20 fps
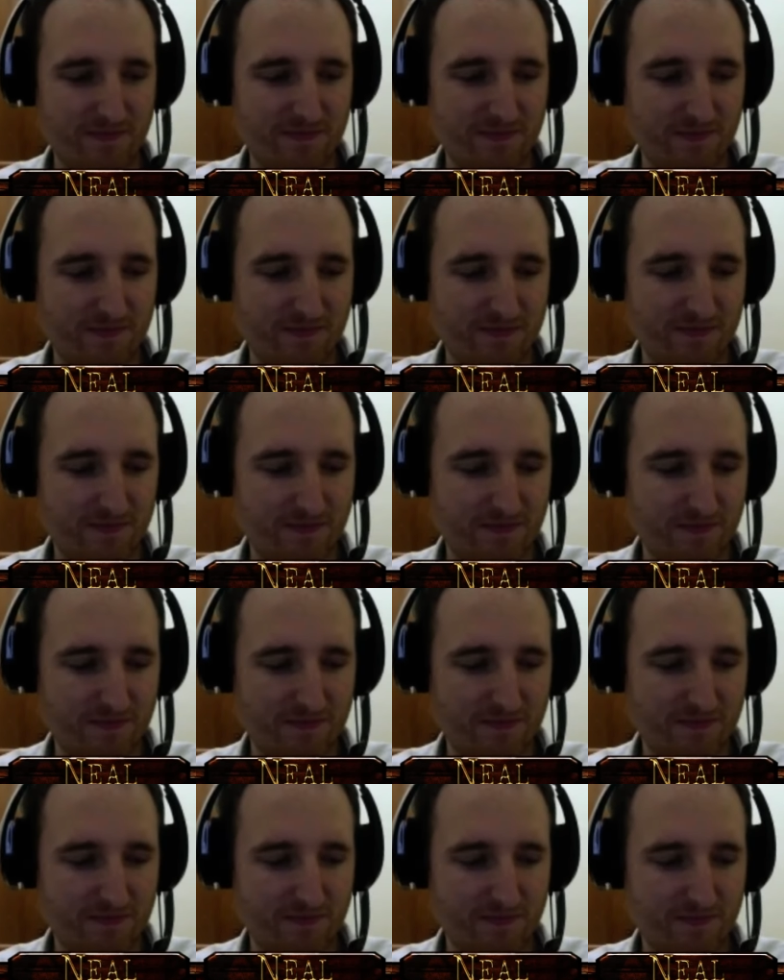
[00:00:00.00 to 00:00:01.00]

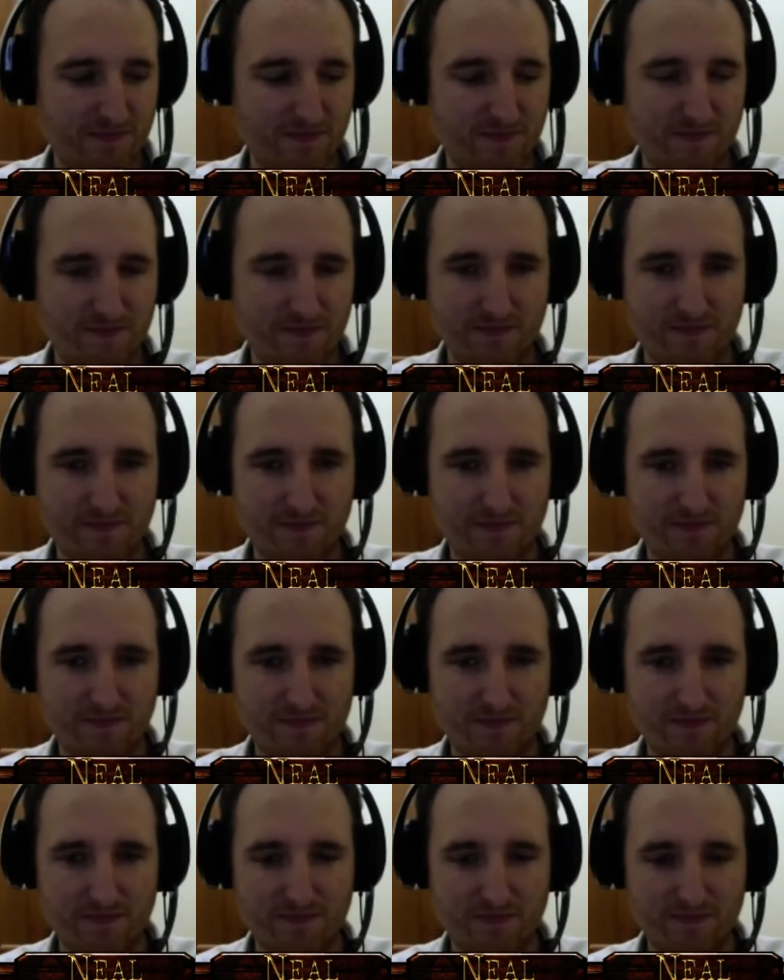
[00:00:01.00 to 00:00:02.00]
(silent)